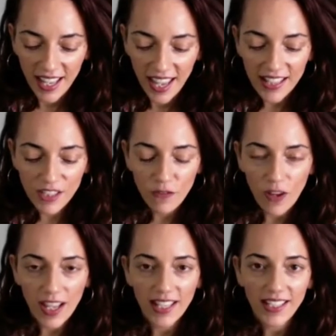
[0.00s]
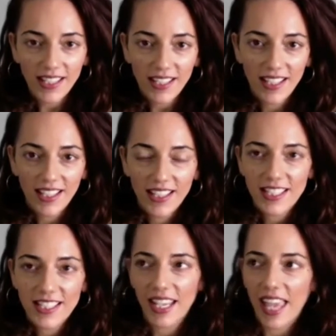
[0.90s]
it's fun
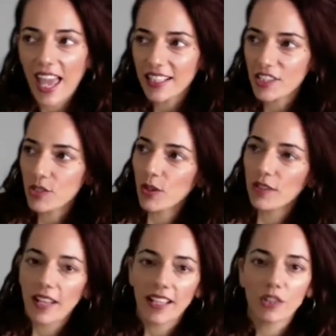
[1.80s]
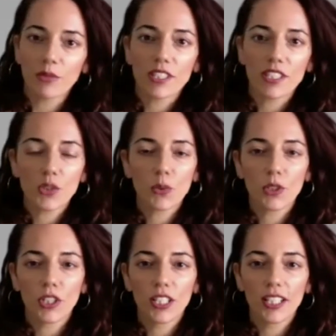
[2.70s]
to get sort of like the
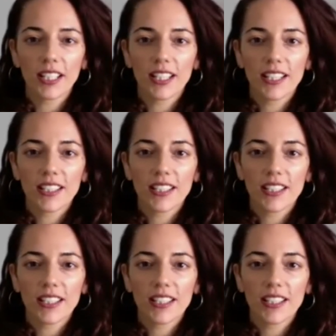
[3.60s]
residual